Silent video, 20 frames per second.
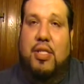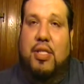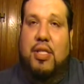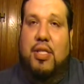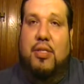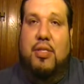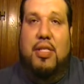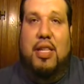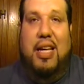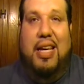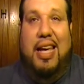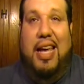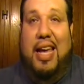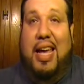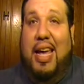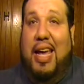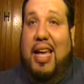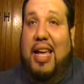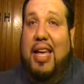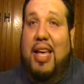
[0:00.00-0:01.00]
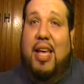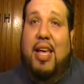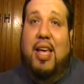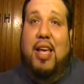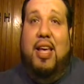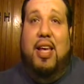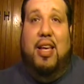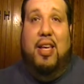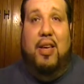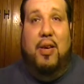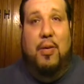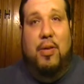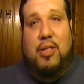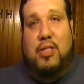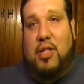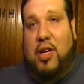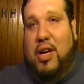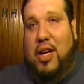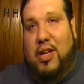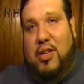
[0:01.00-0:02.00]
was like, hey, you
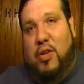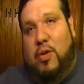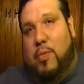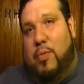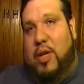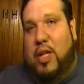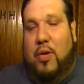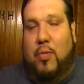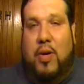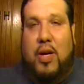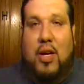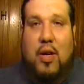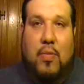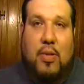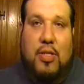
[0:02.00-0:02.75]
started out doing really well.